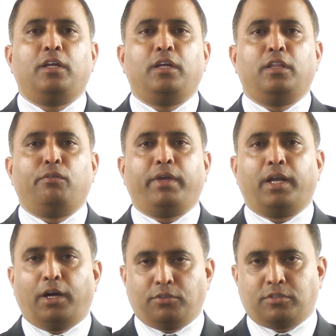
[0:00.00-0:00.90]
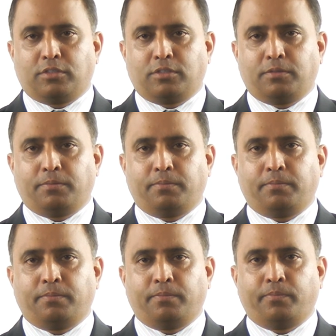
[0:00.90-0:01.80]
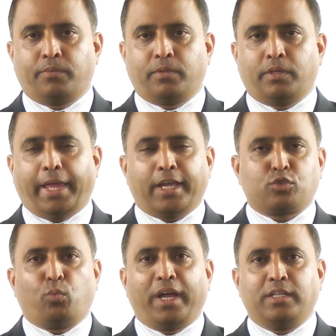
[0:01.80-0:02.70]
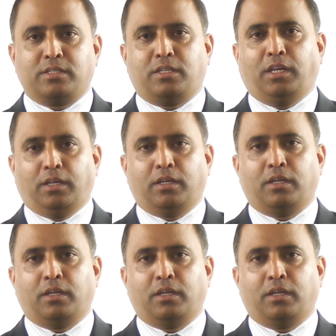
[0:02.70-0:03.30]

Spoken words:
in the warehouse. X, Y, Z.